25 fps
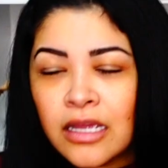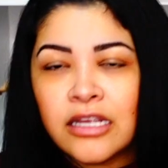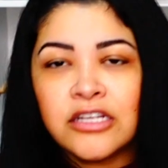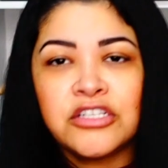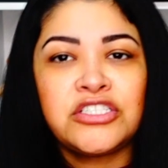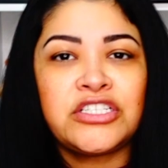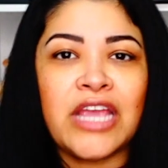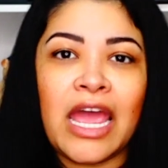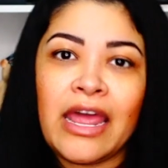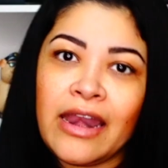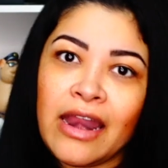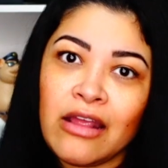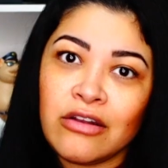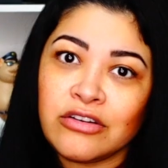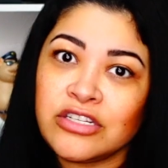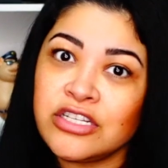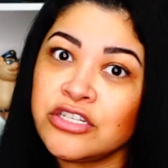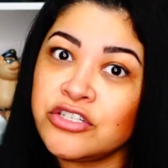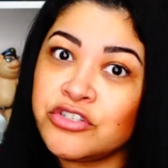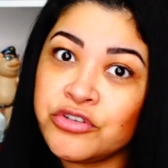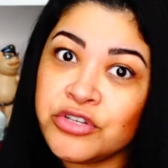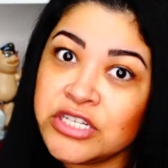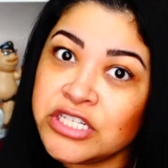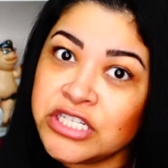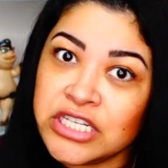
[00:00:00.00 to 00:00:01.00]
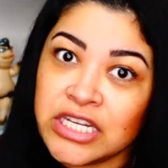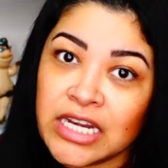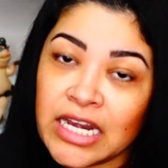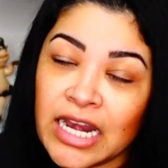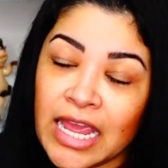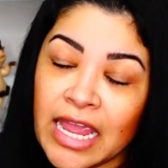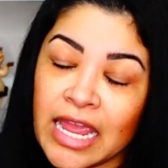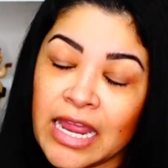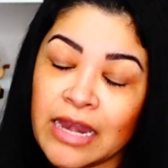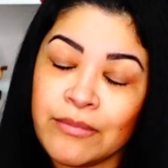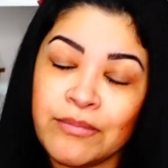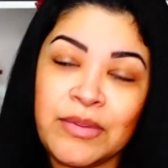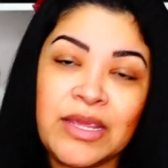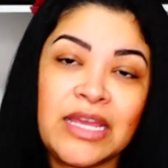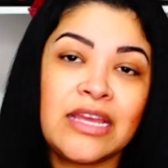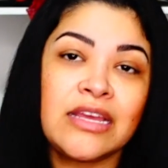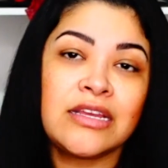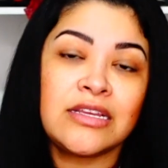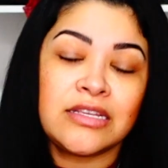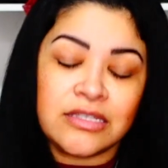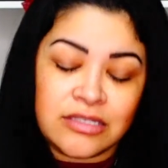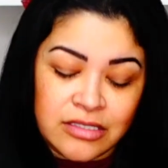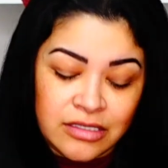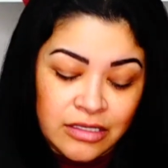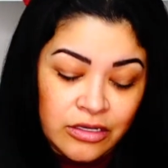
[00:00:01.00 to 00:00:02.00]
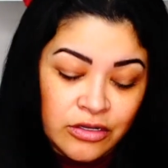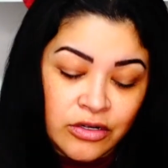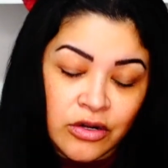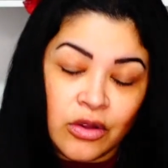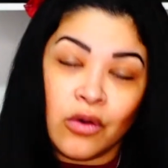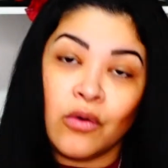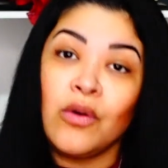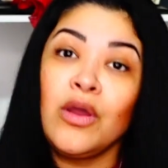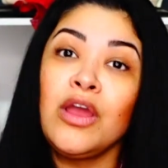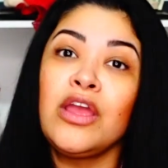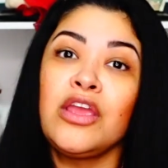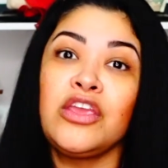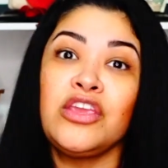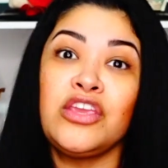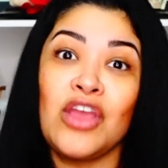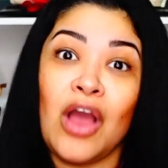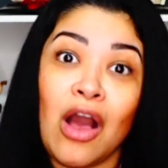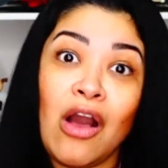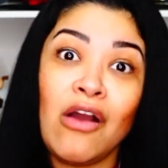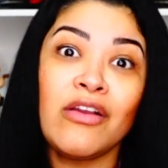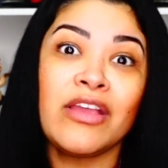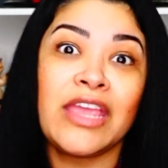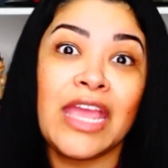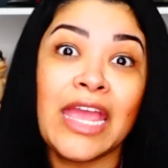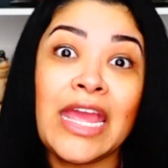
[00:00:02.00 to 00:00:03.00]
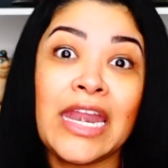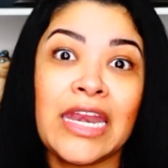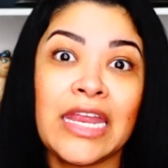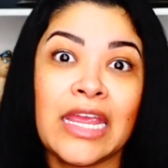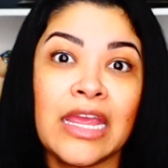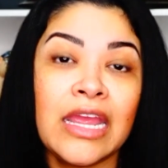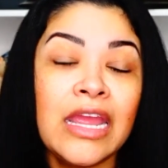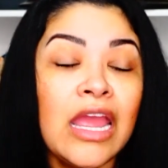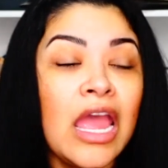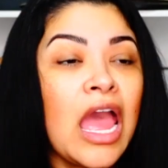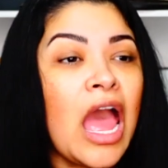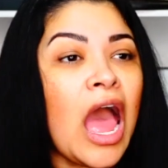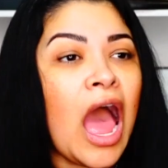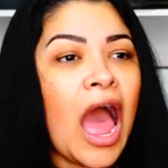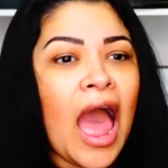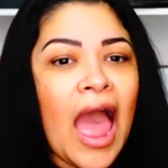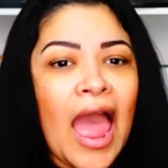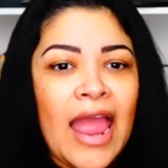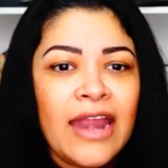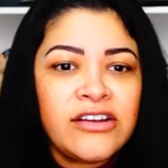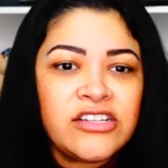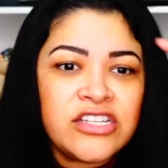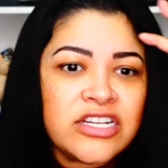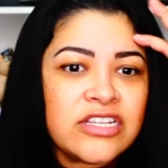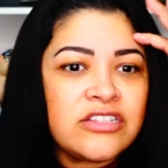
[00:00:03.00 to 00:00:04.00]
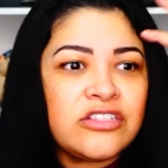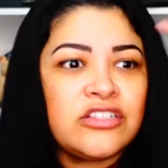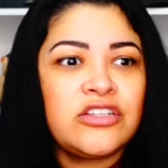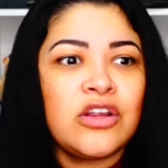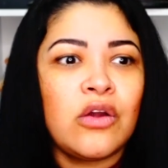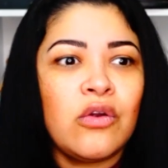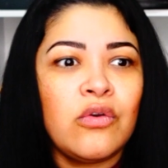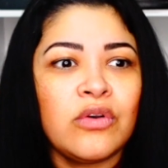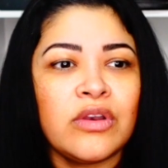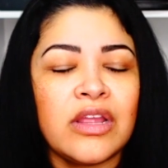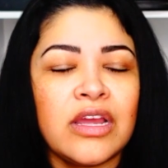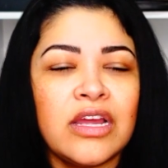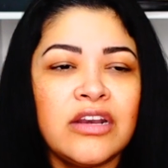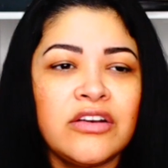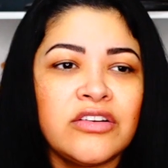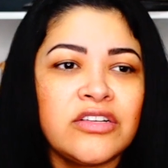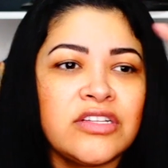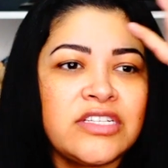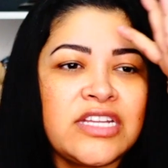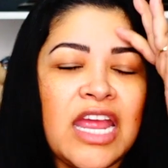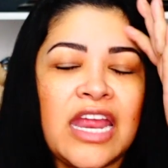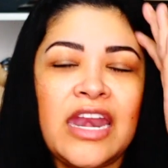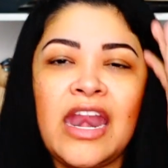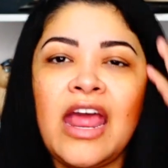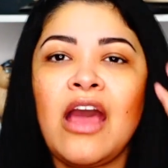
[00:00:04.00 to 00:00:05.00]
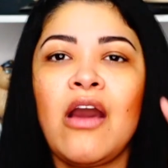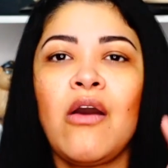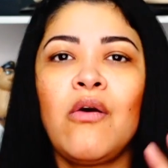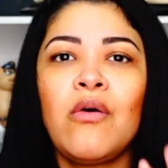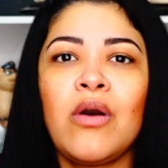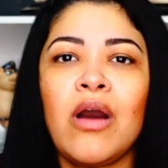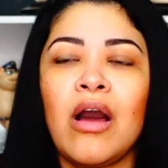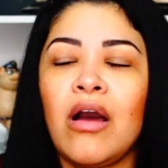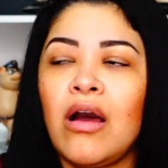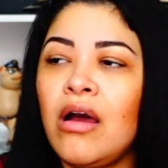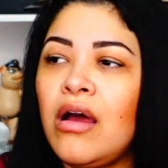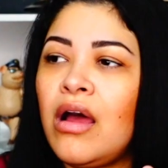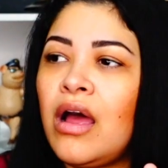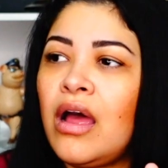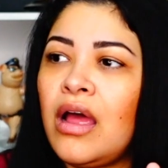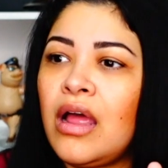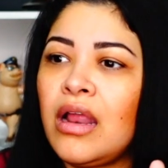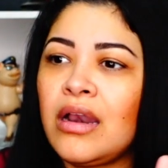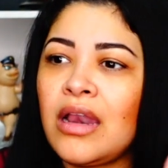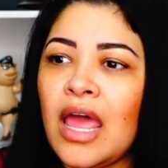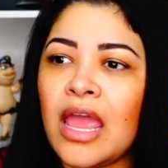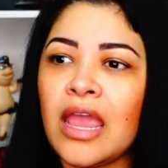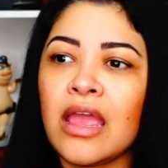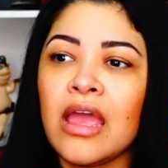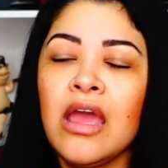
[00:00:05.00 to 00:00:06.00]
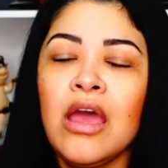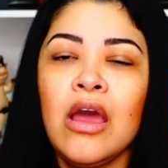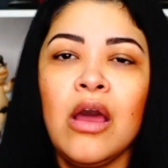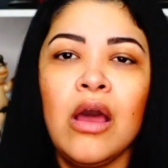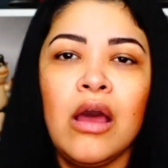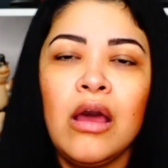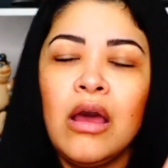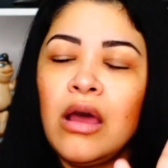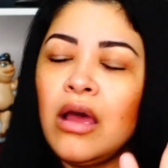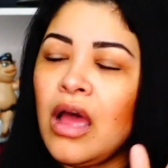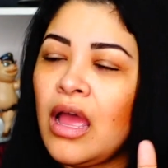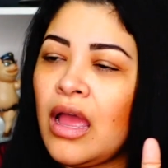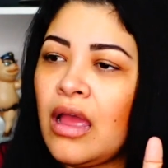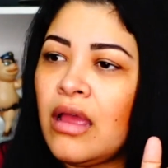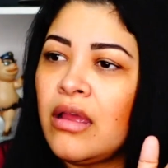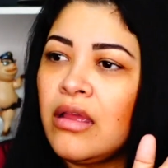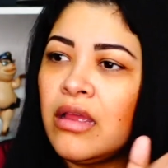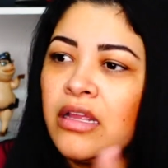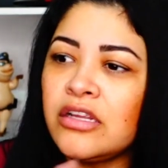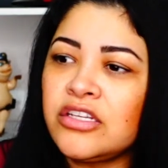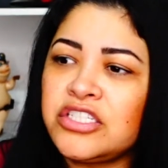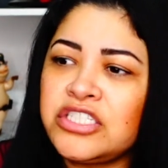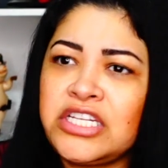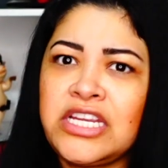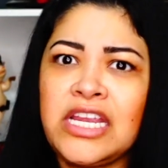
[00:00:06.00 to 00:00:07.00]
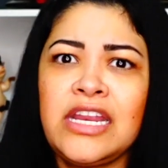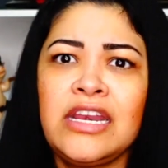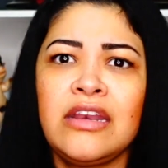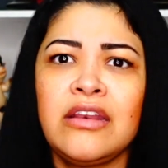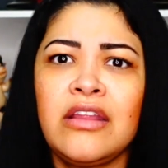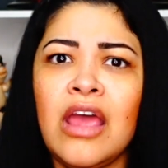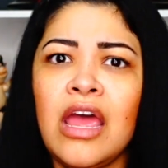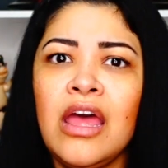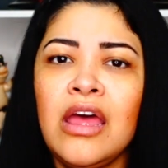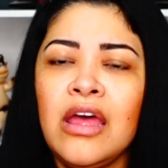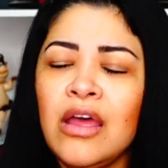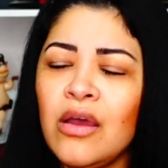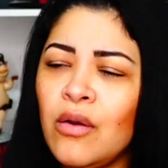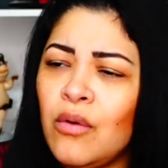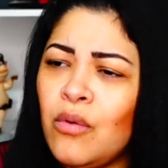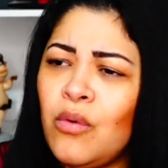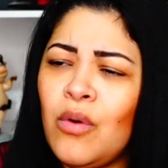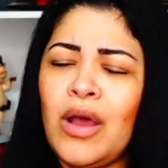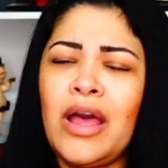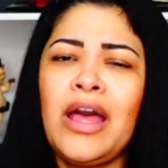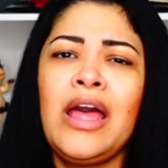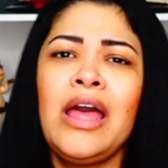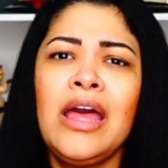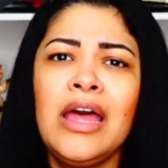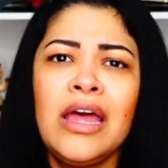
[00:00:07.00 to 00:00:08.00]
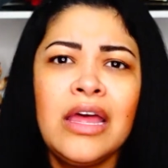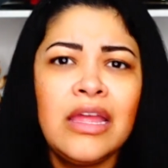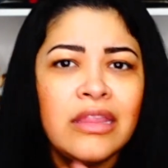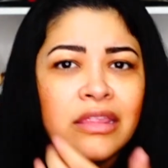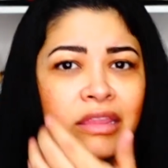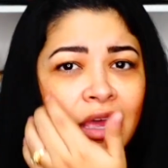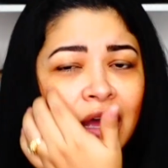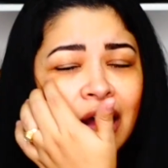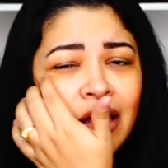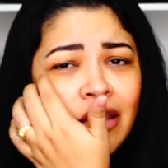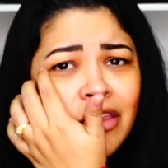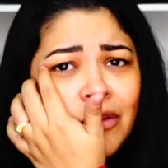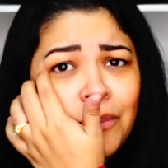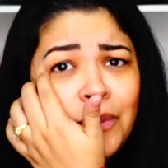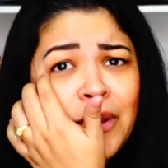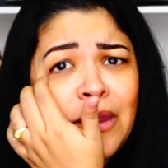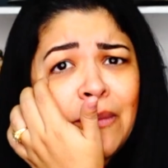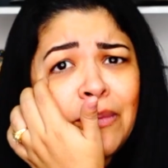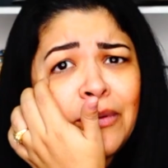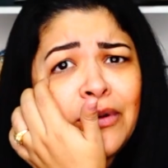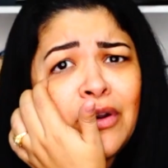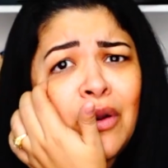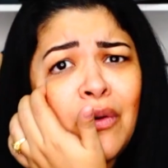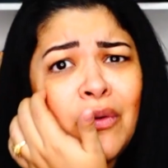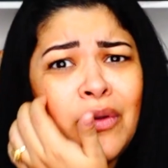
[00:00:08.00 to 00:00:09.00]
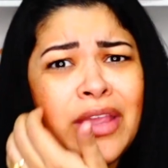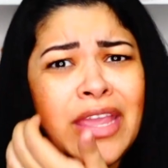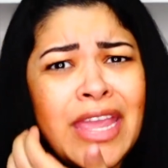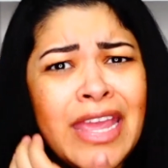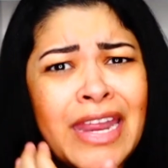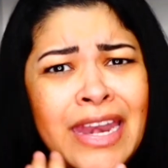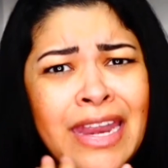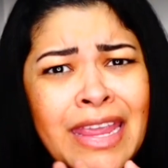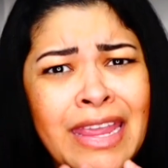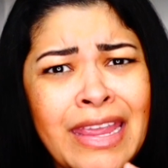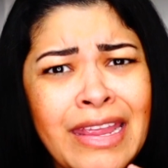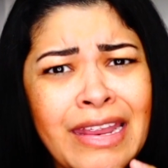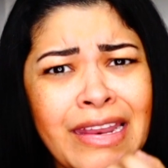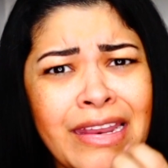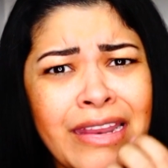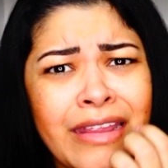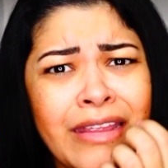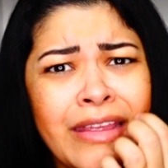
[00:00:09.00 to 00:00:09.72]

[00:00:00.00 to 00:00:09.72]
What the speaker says: Shout out to Trishy Land, because, you know, y'all get it. I just don't understand how, like, the other people don't get it?